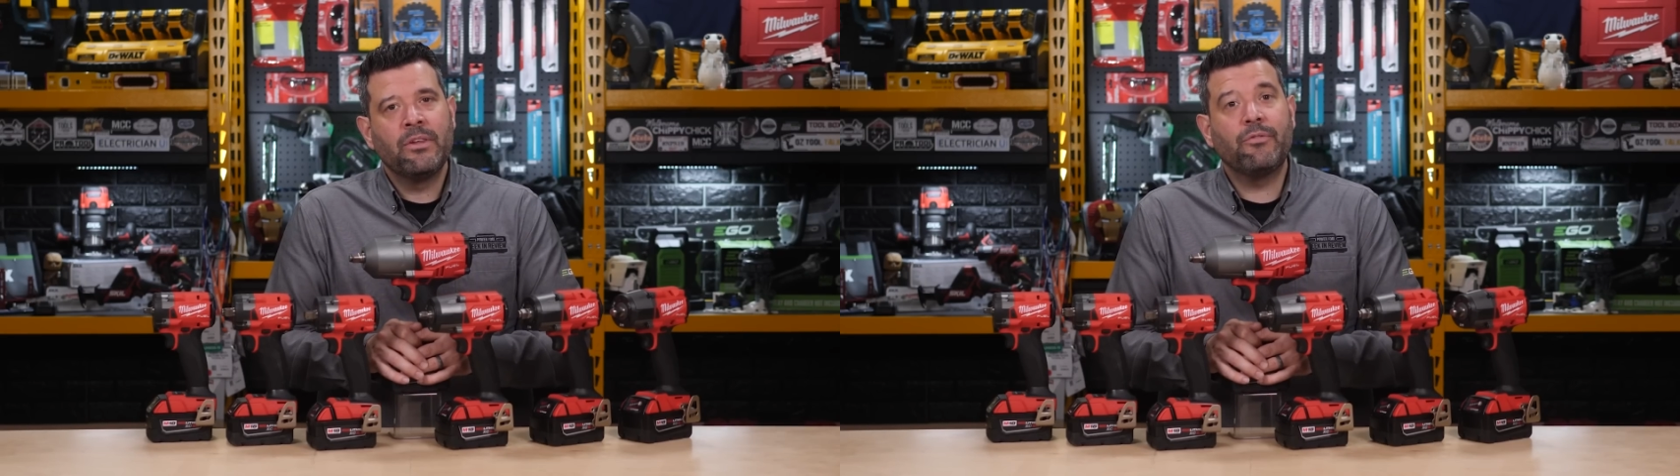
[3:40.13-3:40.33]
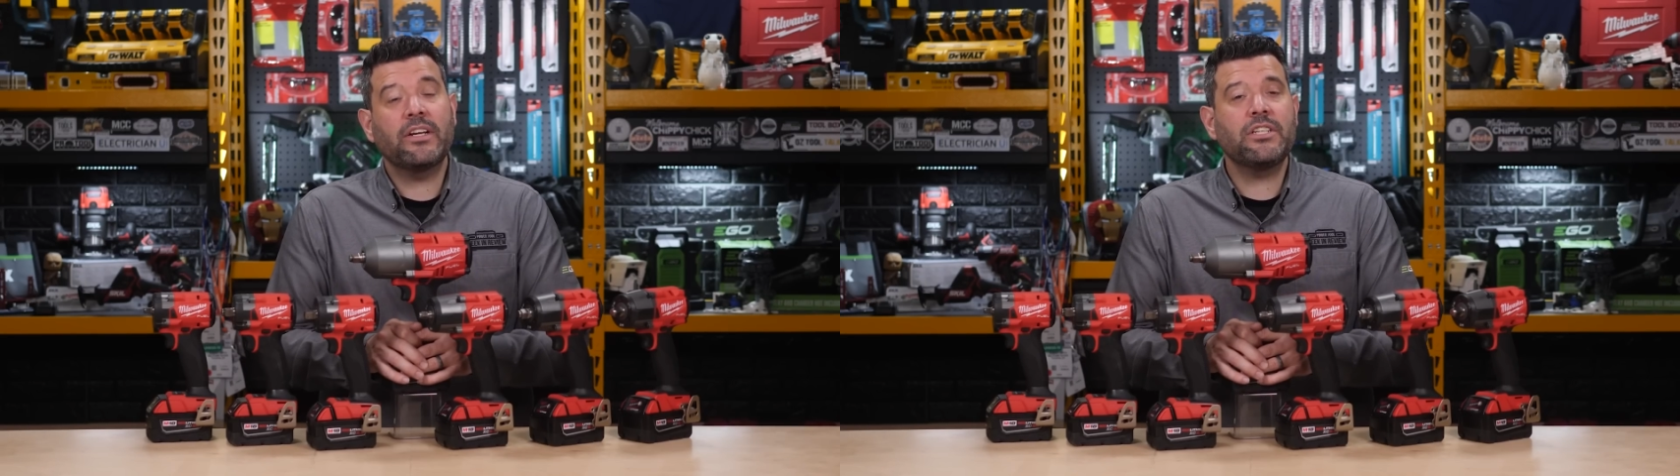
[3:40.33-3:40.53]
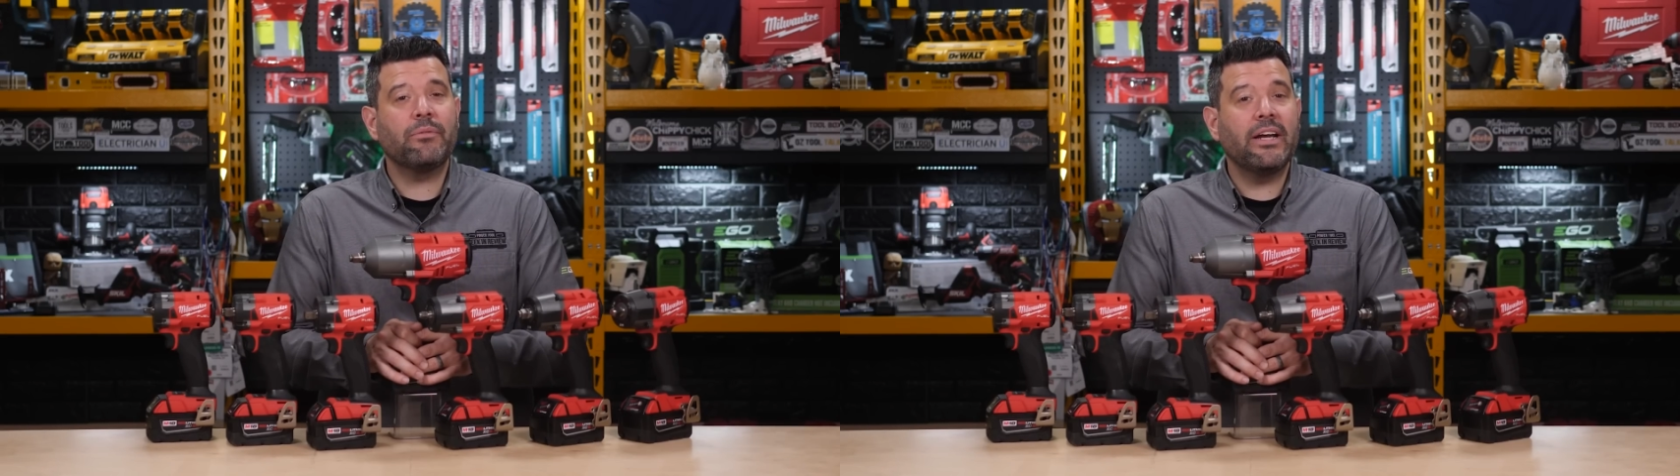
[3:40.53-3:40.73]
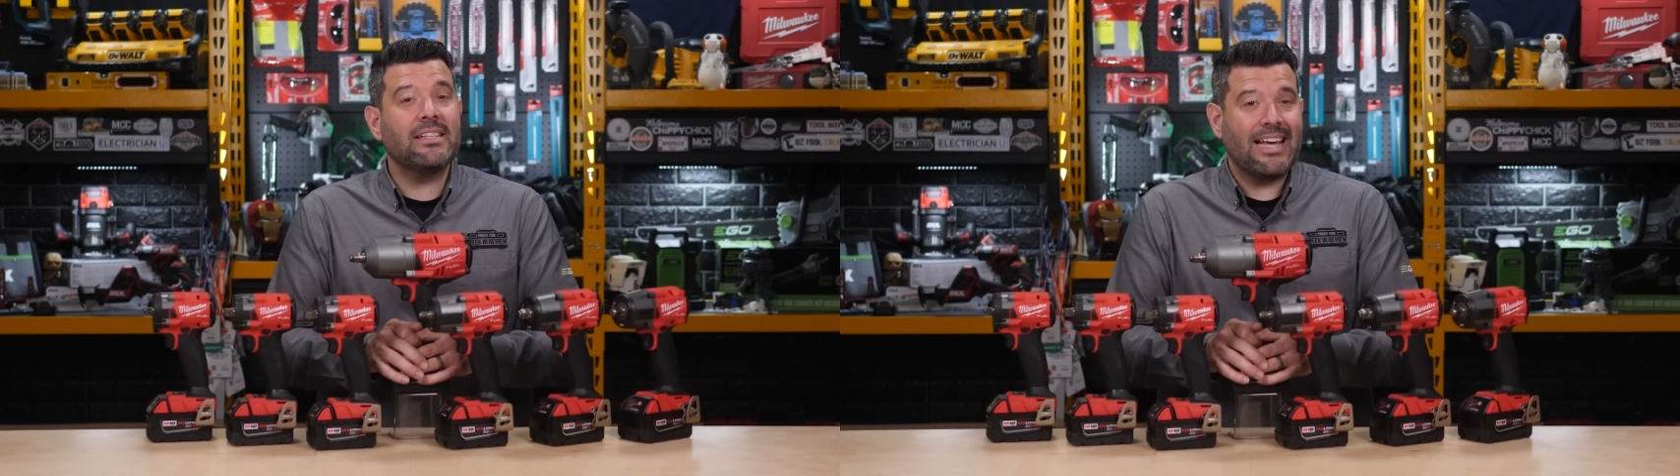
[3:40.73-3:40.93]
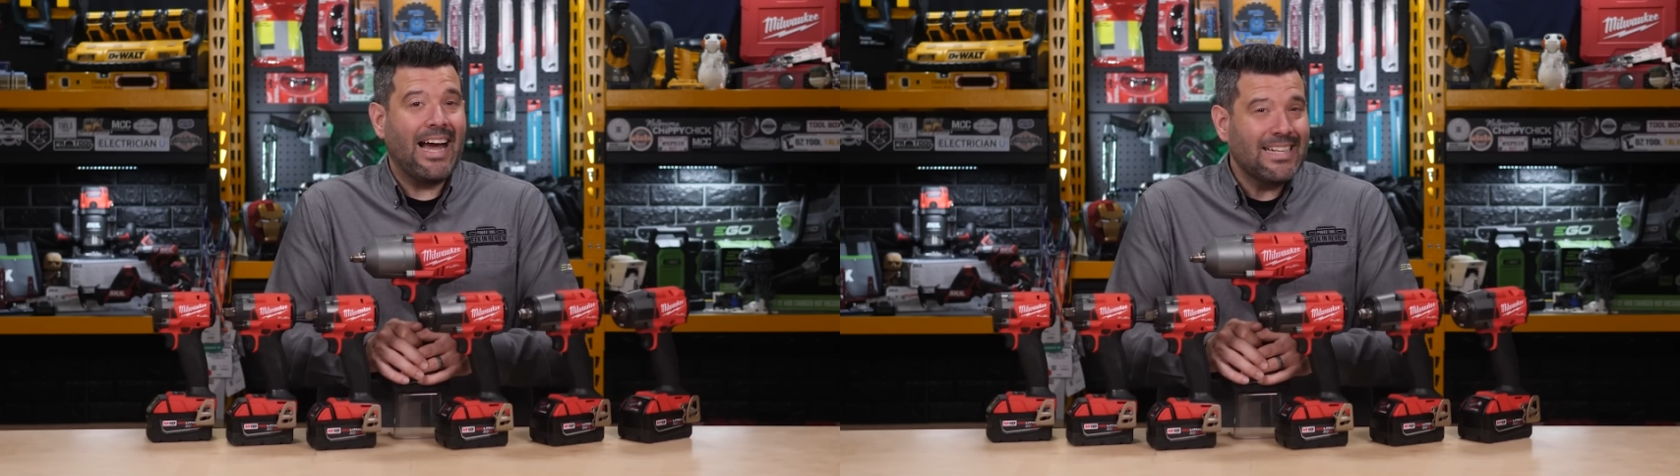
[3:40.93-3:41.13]
Friction ring
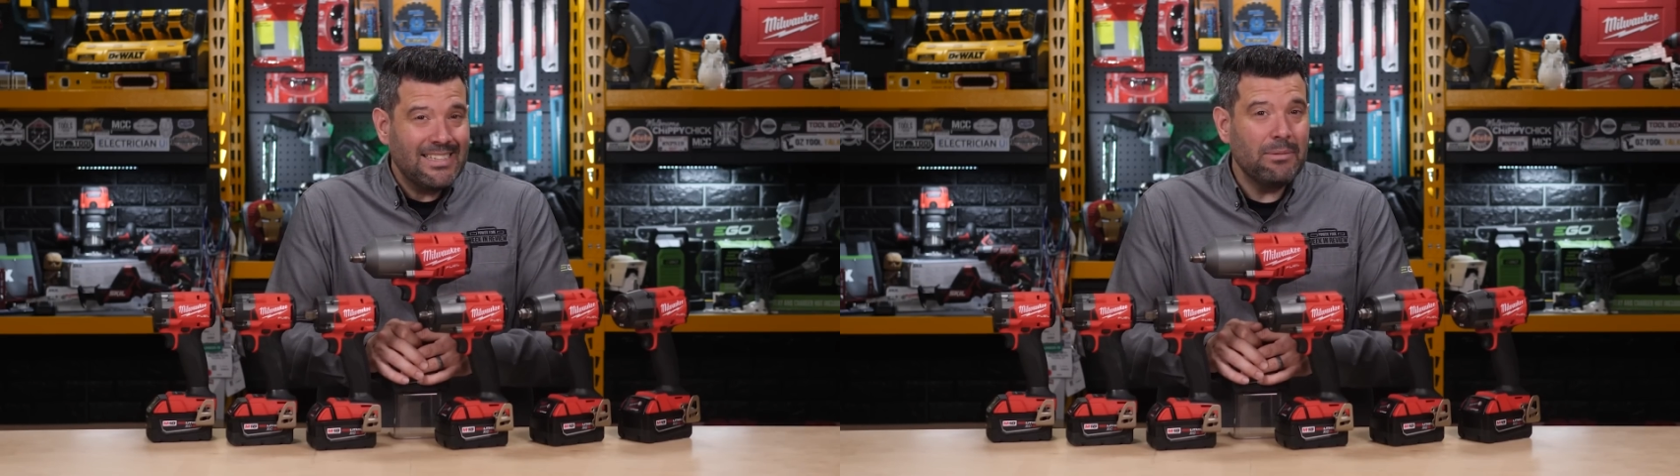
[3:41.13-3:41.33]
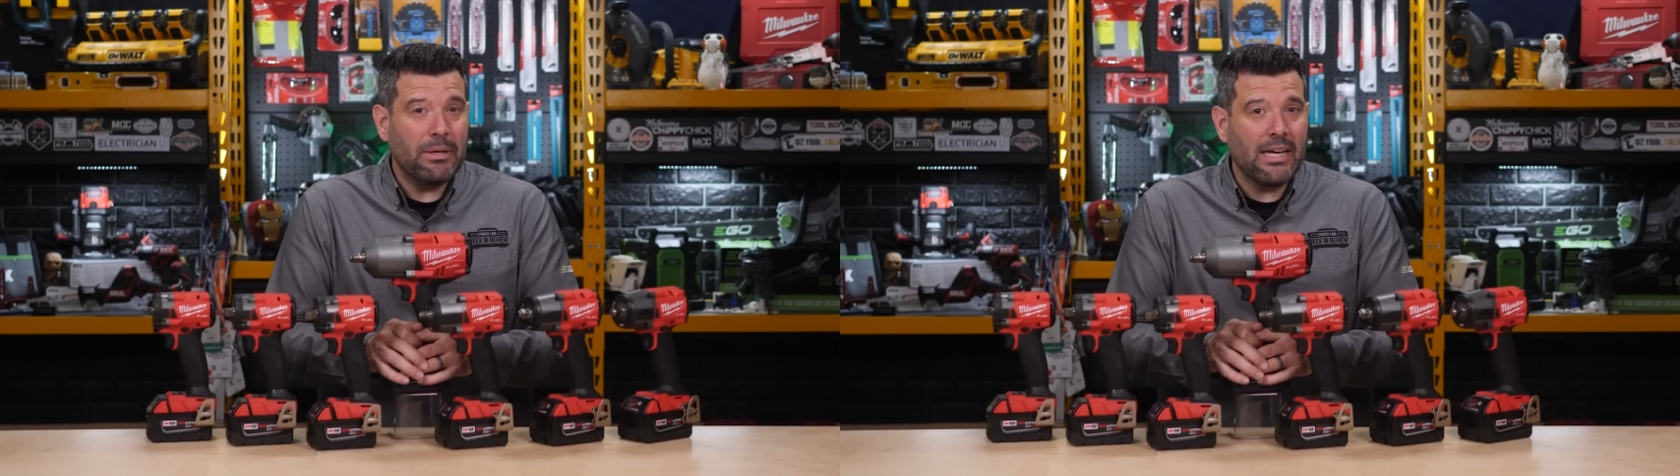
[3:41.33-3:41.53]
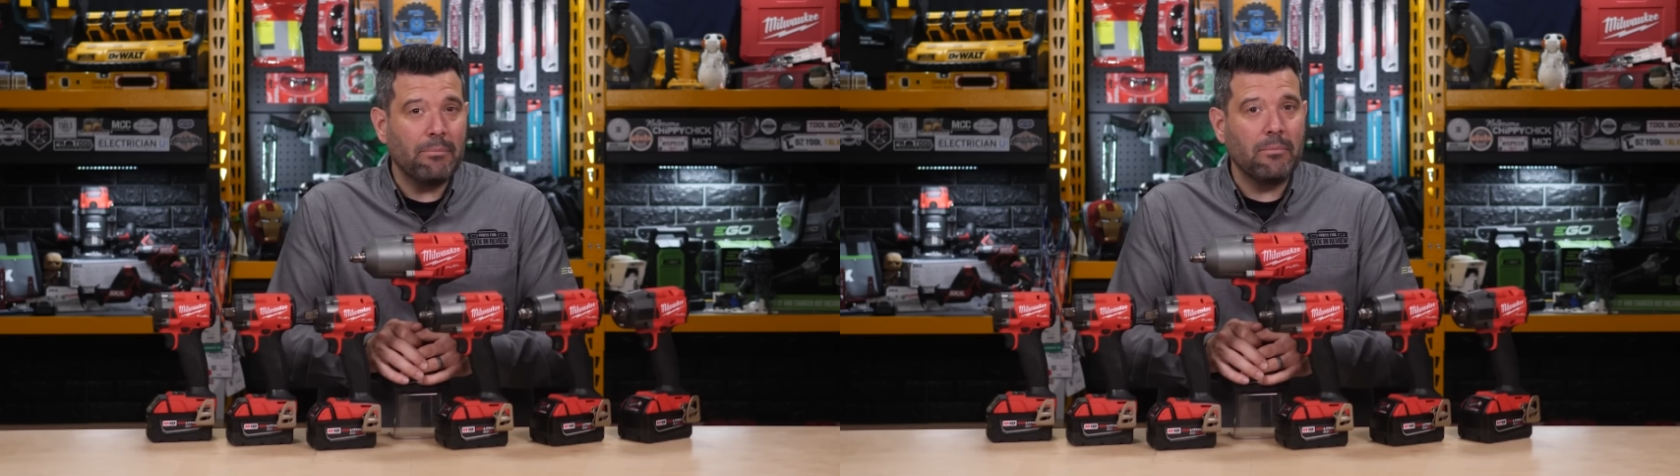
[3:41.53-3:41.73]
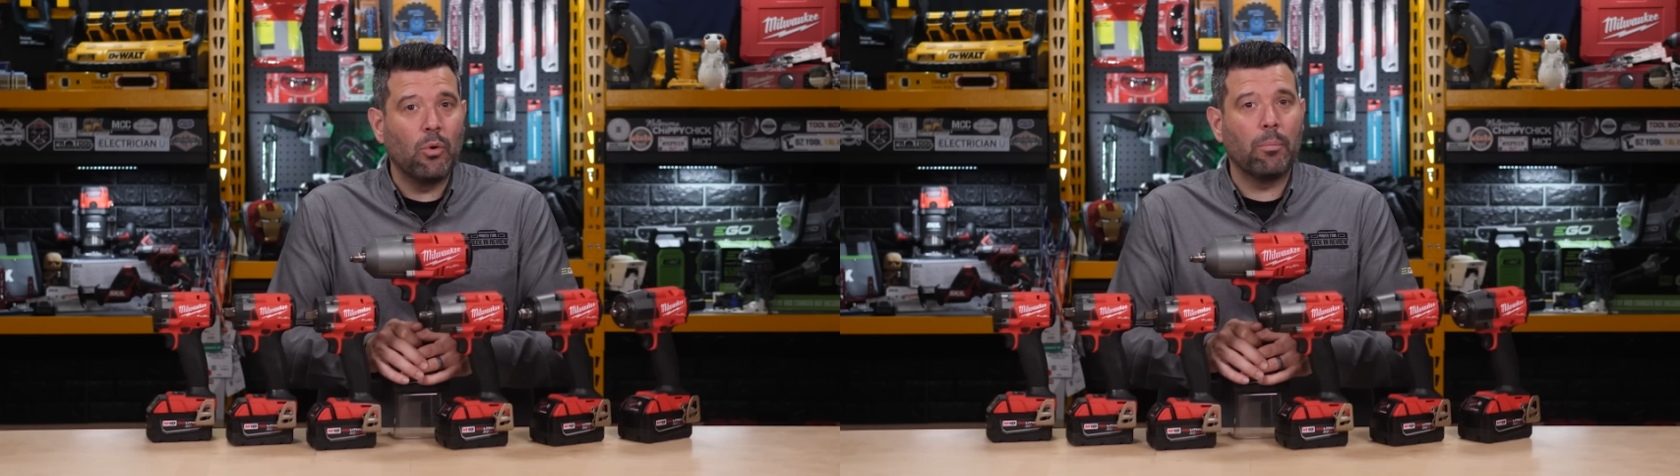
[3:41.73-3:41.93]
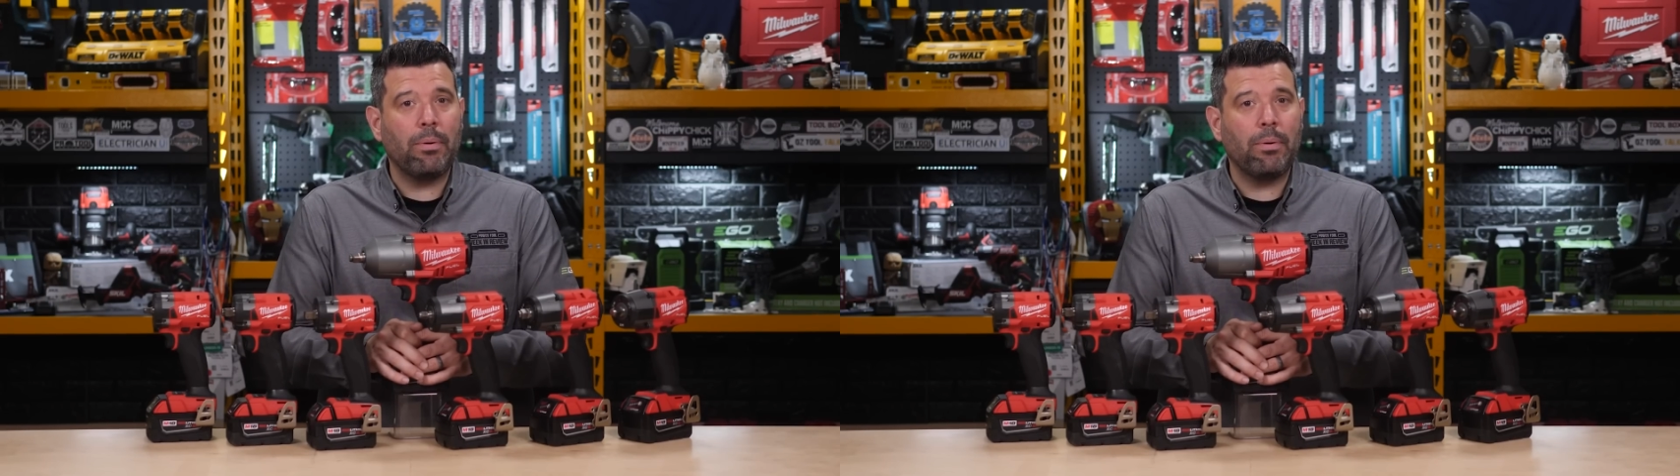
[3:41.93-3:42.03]
is actually becoming more